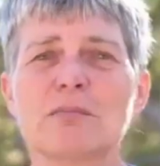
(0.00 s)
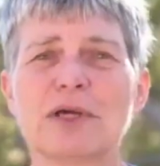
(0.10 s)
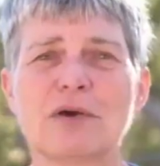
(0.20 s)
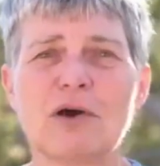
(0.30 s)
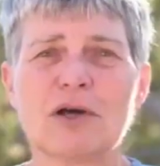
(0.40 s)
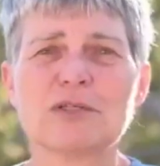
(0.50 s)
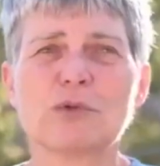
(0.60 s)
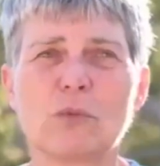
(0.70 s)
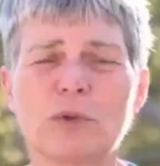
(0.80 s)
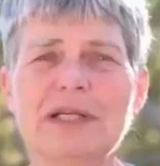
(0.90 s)
Because
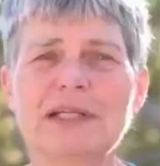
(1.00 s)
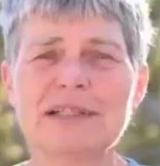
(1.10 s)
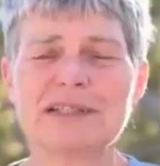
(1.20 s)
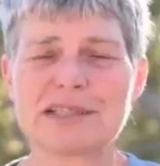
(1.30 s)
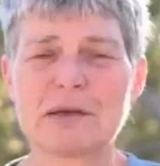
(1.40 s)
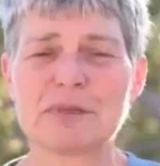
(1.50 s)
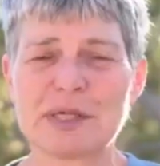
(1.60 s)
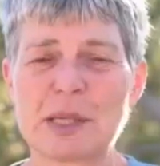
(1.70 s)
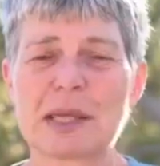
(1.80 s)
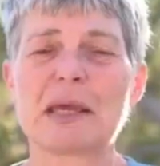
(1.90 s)
we did
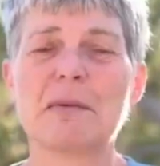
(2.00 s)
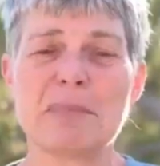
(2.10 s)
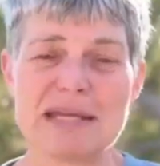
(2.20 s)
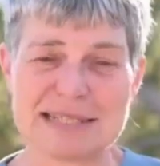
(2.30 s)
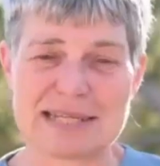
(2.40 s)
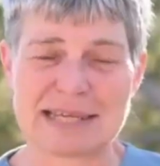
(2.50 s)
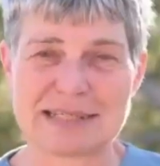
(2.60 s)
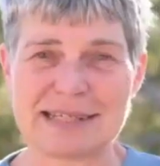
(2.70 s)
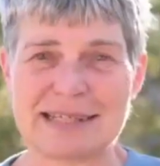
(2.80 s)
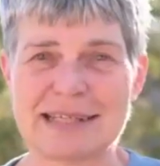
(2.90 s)
something amazing.
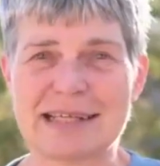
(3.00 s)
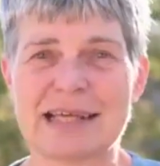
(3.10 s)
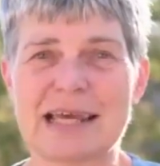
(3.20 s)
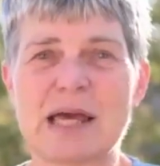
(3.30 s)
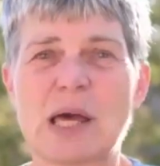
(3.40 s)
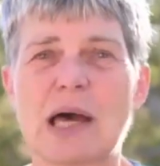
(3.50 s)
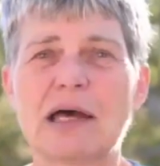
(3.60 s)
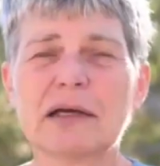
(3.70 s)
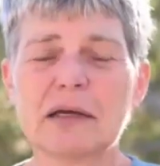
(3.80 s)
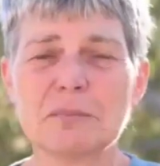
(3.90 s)

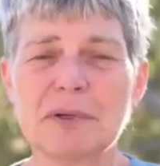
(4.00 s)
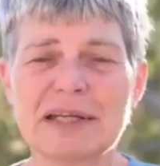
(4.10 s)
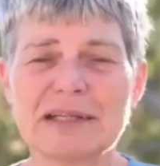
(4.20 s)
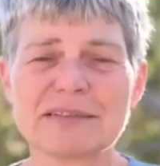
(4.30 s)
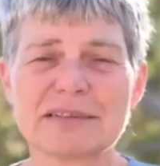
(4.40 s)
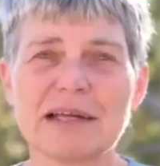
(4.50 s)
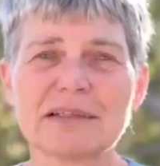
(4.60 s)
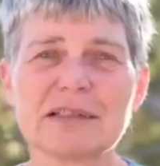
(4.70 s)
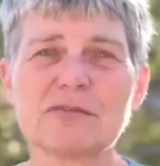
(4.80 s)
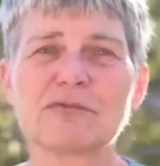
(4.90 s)
Our campaign
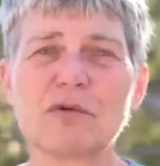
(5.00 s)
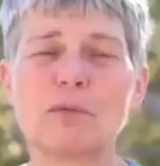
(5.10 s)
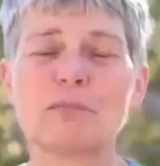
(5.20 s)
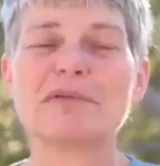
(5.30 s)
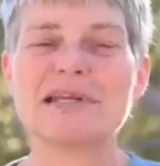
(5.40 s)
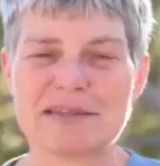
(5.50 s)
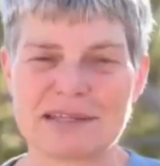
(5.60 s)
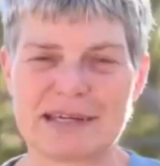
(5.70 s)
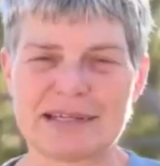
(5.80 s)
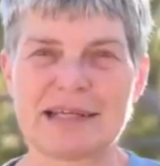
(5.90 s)
started from
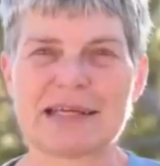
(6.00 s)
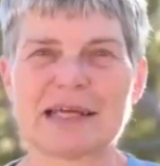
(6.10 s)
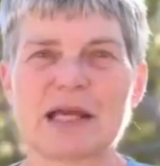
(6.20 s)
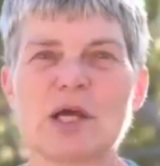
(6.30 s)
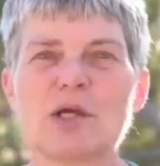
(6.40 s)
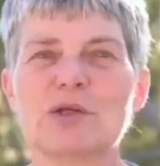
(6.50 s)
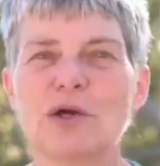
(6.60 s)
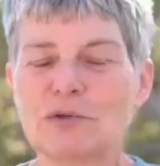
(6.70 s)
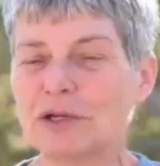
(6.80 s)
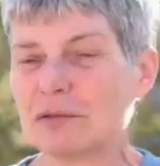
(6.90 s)
nothing.
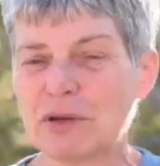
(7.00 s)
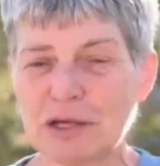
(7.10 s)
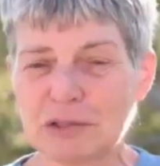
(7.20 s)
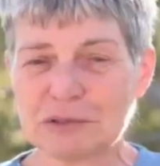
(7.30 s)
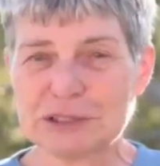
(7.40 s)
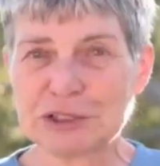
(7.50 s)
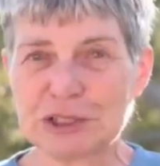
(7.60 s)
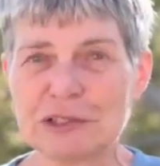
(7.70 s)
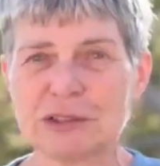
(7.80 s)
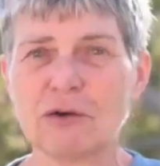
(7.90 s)
No name
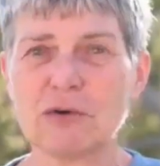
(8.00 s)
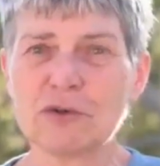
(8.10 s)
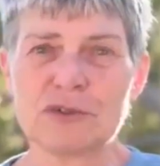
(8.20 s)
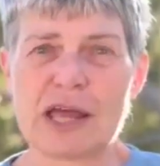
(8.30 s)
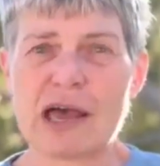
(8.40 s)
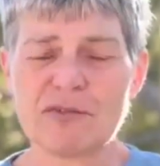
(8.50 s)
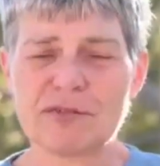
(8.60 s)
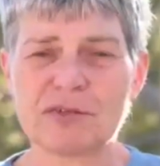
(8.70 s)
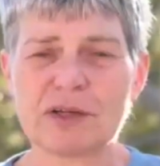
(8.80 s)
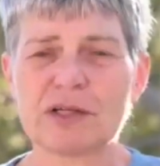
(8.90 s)
recognition or staff,
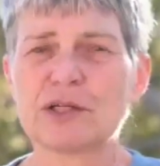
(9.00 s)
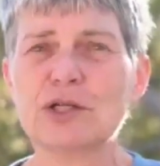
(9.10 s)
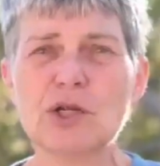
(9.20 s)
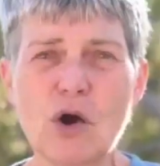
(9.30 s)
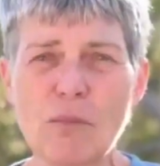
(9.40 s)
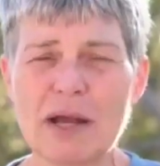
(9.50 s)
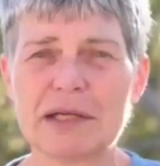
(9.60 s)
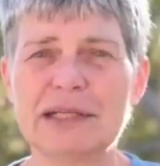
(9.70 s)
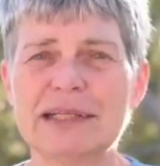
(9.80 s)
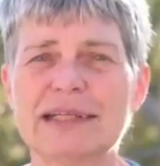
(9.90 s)
no
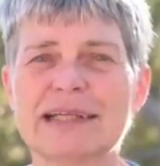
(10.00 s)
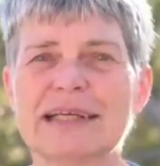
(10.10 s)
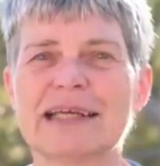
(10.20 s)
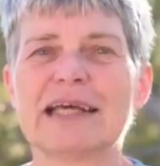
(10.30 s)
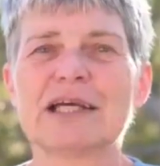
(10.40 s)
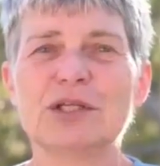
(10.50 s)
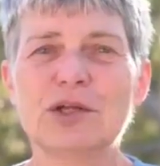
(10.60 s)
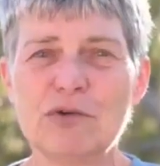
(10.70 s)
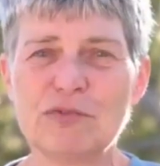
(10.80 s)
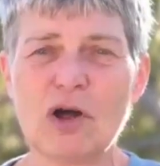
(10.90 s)
money,
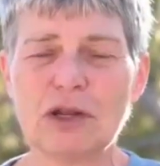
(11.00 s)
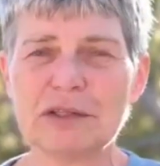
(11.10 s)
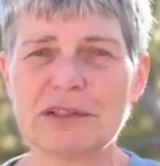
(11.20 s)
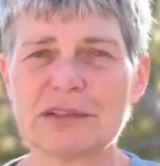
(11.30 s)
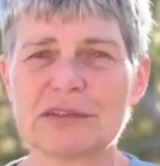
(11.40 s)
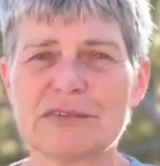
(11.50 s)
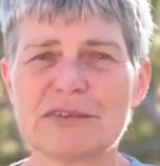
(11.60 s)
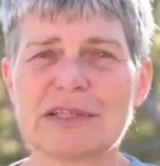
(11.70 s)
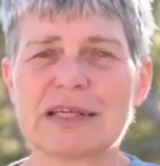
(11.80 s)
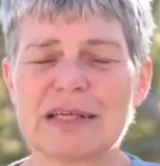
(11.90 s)
no
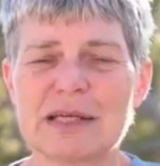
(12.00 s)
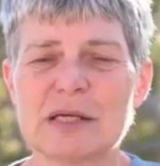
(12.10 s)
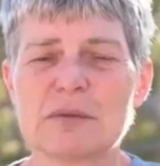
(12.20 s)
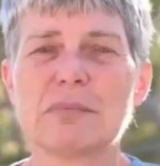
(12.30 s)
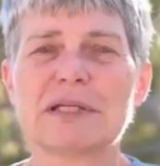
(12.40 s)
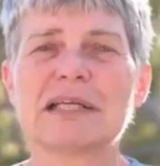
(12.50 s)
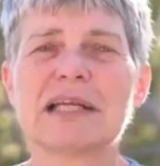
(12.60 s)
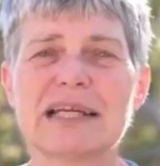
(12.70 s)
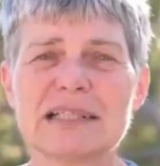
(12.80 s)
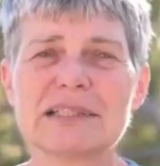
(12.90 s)
volunteers, but in
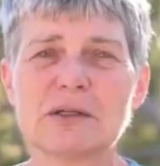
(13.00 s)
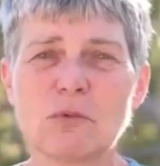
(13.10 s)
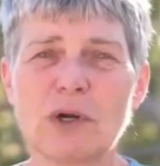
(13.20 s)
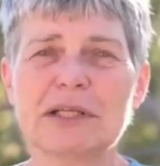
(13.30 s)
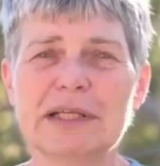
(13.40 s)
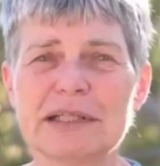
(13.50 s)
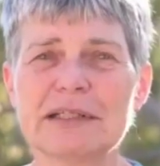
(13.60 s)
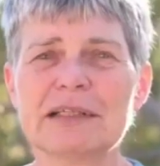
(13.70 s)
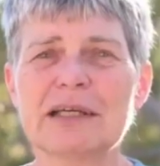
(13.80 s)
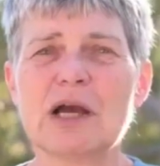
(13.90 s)
less than 1
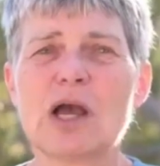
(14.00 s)
year,